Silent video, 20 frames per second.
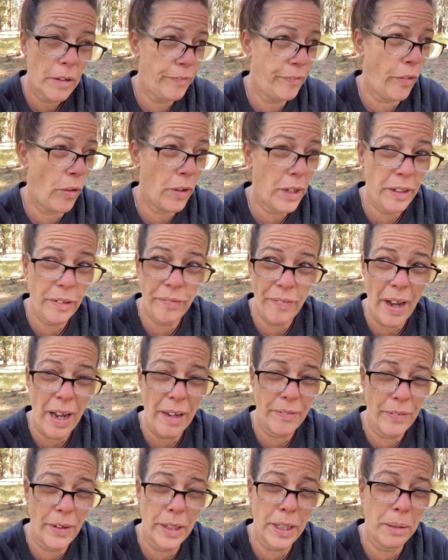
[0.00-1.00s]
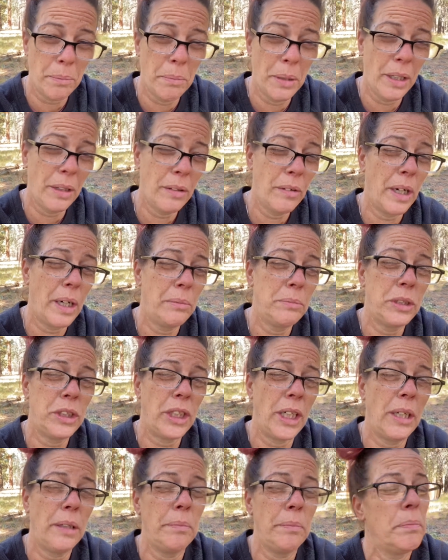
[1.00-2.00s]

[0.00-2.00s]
45 fucking milligram shit.